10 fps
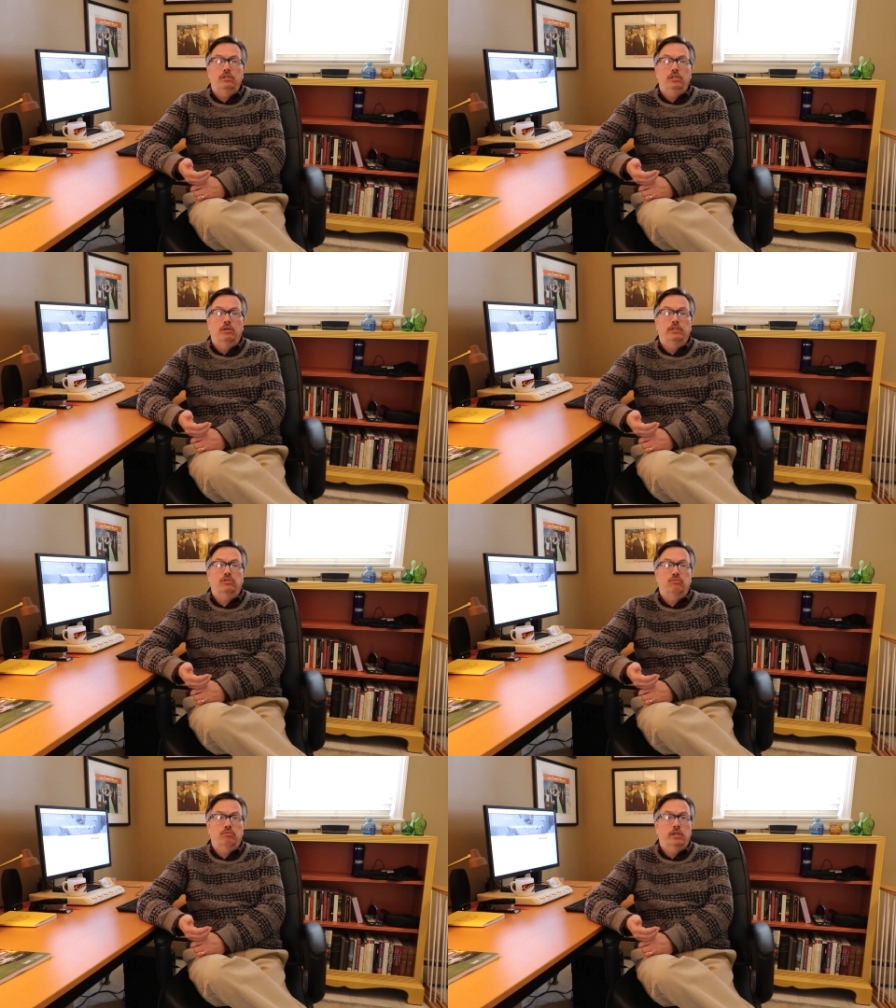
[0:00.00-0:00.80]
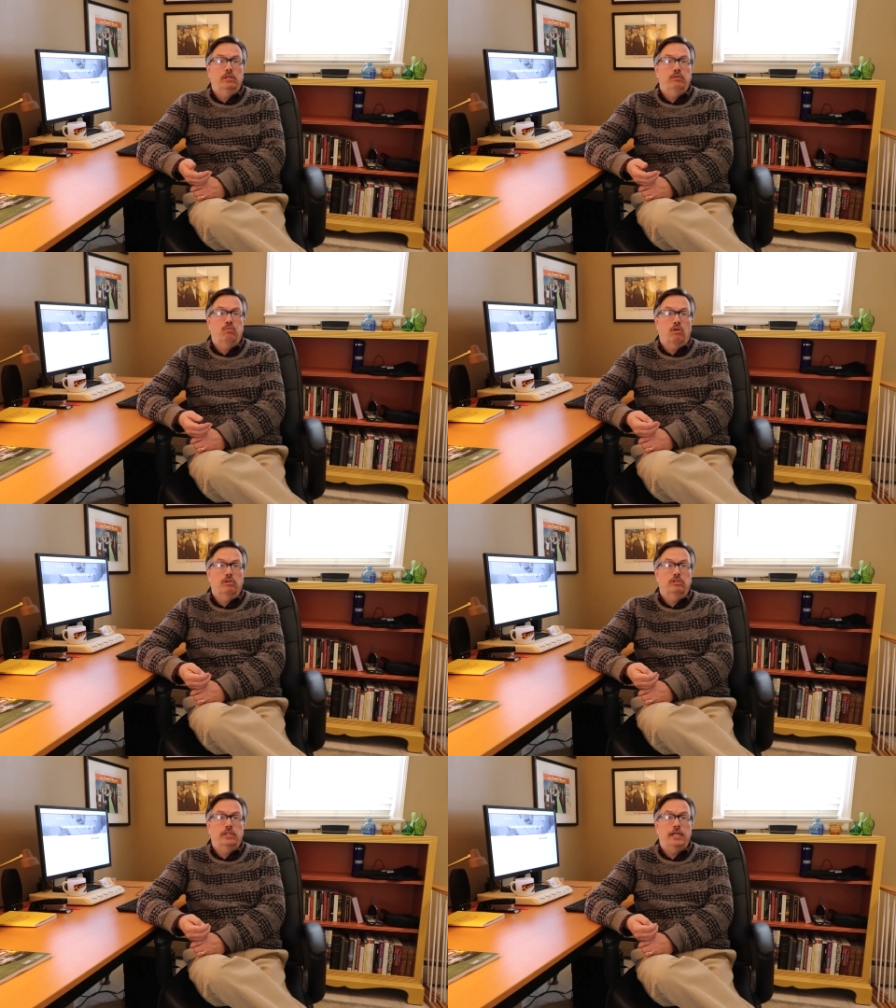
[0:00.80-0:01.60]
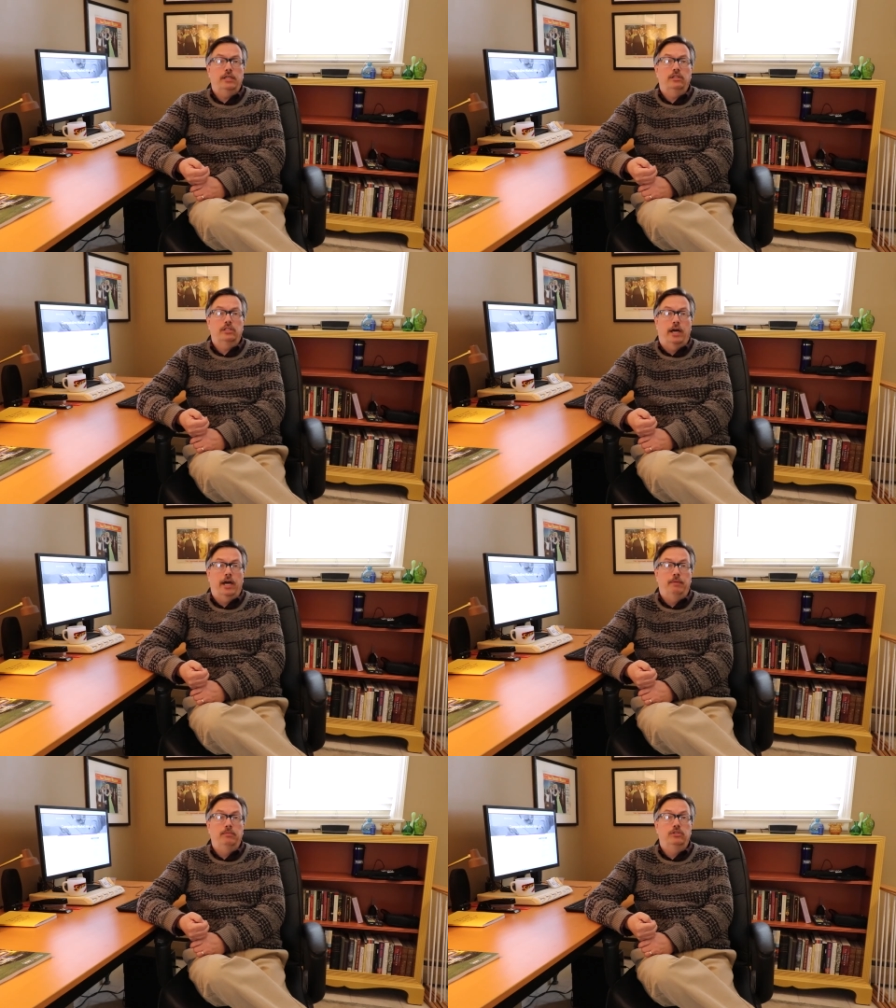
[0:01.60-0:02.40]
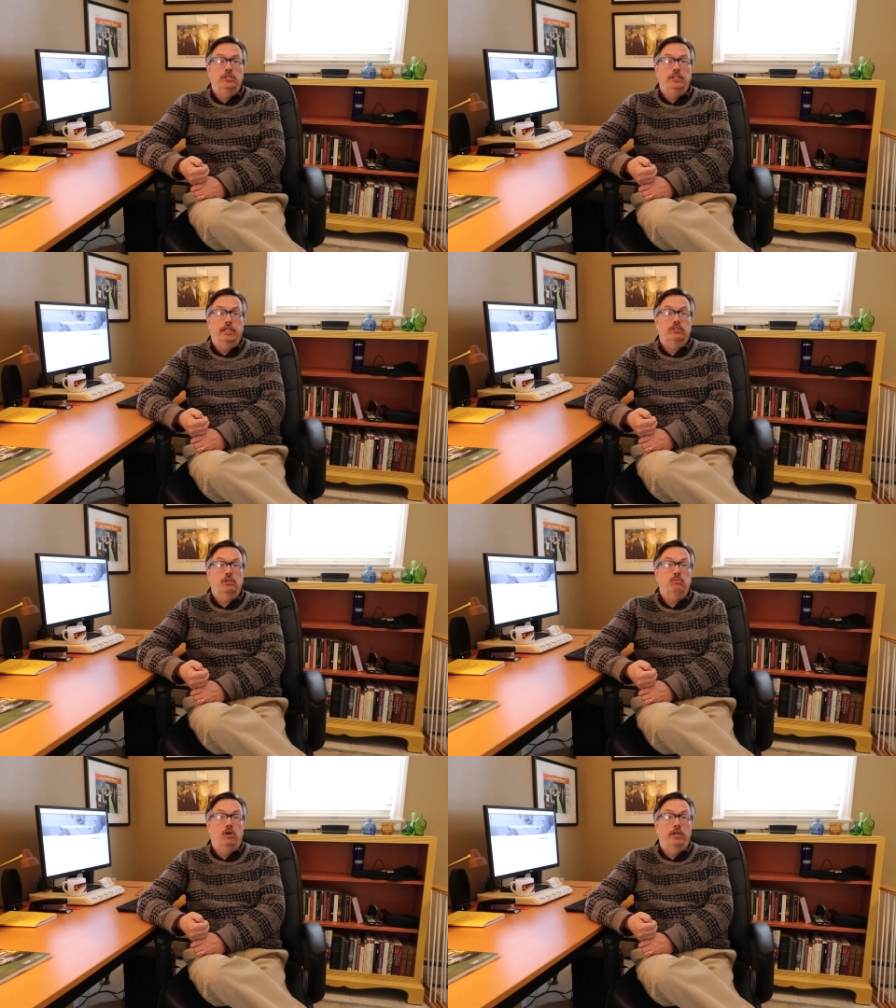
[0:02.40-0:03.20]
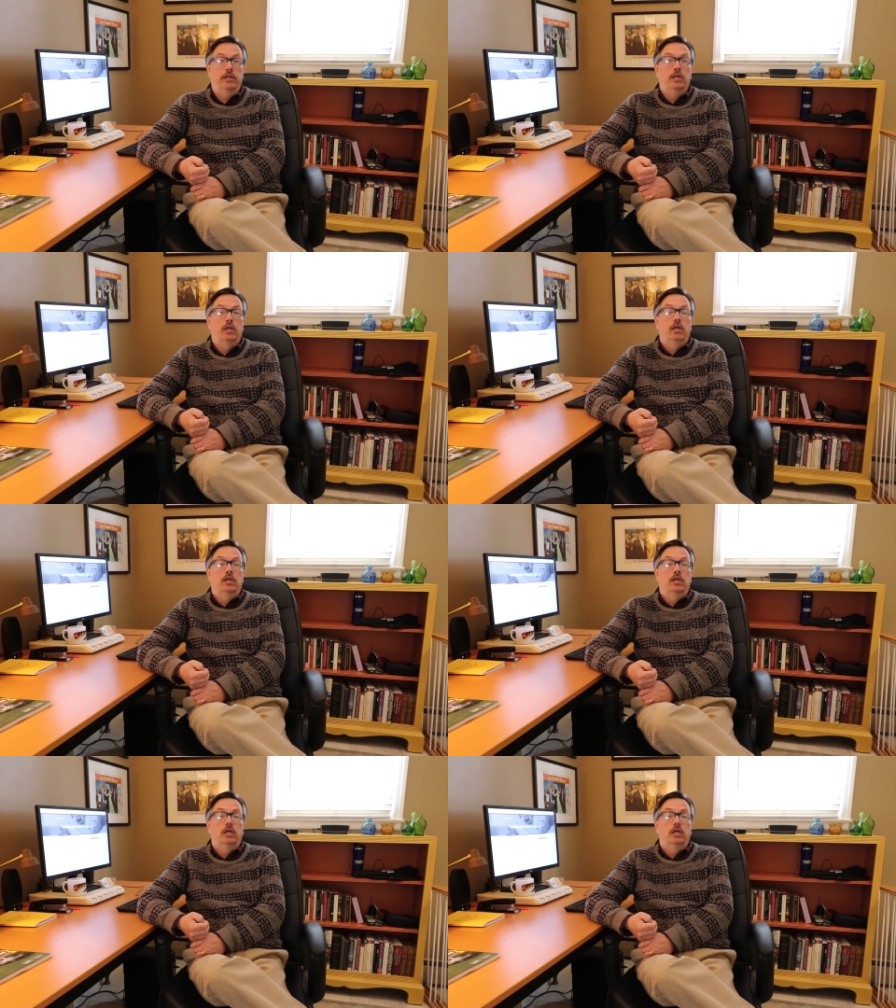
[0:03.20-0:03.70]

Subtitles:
it's really worth taking the time to get someone